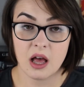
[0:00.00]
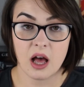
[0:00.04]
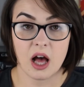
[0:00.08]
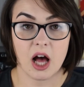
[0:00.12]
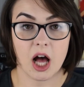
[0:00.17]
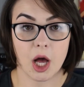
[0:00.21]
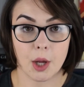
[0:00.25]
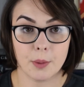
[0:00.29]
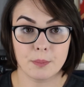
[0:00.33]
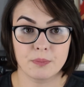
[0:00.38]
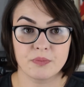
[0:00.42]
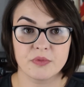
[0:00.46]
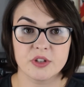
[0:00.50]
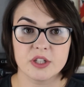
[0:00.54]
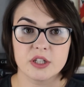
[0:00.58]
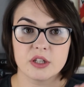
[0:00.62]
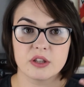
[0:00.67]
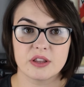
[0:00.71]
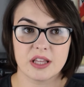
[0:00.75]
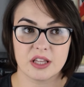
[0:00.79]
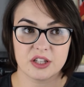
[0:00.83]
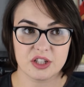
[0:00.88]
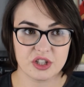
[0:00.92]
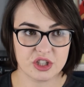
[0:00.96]

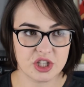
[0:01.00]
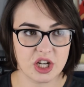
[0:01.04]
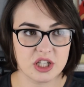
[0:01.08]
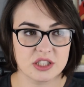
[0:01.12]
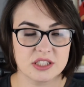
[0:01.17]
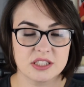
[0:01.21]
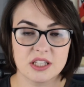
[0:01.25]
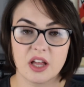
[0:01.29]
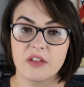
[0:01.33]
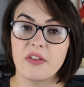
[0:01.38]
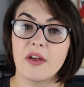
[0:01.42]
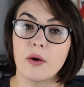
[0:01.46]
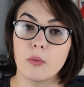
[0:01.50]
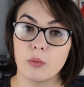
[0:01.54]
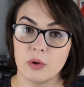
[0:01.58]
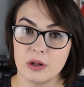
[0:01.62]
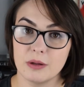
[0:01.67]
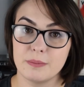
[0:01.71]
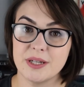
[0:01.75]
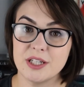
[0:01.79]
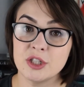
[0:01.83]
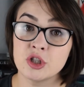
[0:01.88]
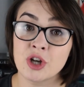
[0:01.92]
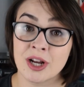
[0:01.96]
The chances are there will
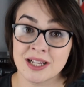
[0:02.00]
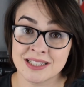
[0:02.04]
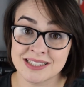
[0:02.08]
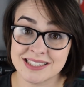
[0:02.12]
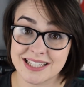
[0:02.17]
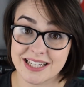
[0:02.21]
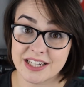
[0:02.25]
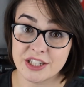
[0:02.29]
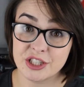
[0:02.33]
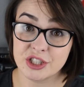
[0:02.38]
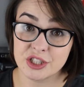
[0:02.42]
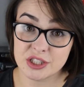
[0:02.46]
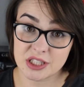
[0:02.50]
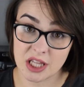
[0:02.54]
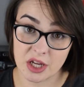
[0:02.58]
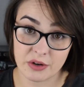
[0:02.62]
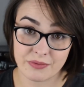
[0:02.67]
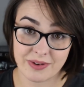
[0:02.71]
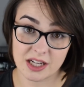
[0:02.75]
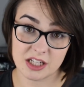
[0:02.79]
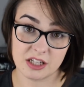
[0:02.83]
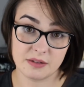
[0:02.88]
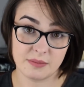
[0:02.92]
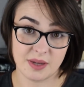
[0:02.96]
be translations that are
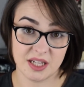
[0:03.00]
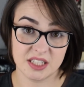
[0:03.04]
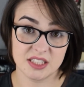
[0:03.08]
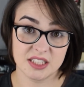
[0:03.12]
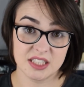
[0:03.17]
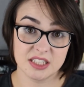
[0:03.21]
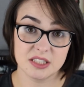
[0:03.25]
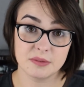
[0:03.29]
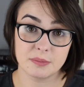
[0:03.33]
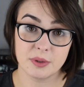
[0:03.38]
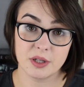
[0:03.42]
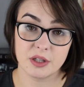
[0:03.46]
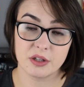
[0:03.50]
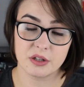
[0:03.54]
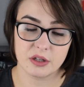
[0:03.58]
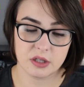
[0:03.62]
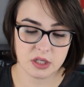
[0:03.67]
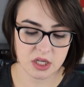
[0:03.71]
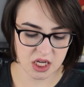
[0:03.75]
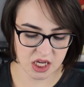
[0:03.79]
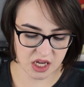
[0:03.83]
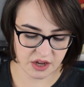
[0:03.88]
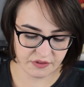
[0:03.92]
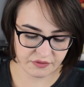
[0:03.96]
recommended, but
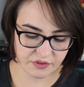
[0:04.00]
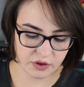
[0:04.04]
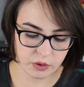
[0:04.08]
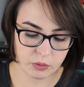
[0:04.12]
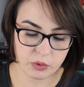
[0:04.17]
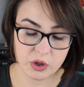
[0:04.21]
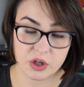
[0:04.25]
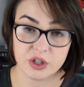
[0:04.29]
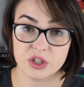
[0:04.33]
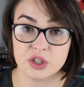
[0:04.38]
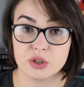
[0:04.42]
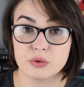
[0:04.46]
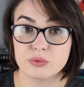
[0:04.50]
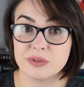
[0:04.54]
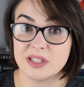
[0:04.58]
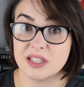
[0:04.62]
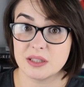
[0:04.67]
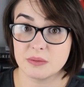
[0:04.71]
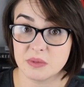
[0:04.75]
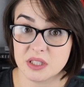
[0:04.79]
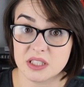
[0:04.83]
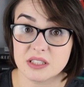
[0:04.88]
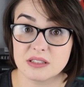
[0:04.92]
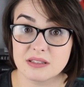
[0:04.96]
if you want to just read
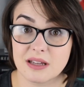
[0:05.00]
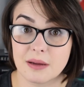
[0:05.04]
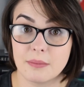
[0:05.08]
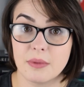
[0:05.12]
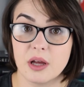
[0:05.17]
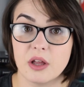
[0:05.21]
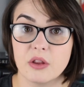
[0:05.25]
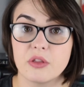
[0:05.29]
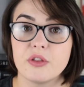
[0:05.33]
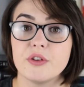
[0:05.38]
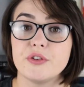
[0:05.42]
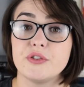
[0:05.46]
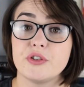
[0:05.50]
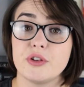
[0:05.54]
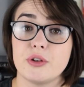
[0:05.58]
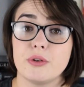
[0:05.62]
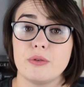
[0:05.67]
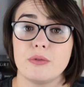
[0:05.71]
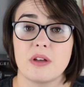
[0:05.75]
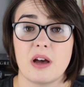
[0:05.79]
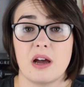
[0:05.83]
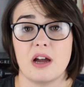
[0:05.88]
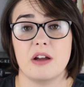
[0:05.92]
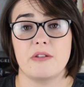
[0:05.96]
them this summer, the
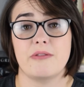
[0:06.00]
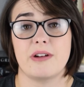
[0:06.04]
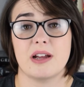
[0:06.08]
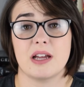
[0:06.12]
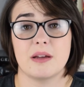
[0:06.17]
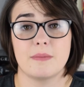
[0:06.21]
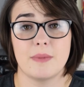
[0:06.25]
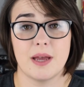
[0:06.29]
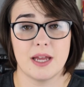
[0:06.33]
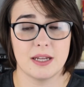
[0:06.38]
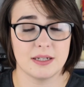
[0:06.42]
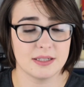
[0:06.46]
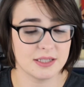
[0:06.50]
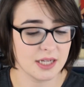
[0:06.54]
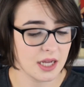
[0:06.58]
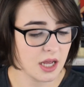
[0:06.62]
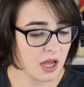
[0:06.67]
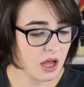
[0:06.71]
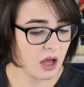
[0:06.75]
two that I recommend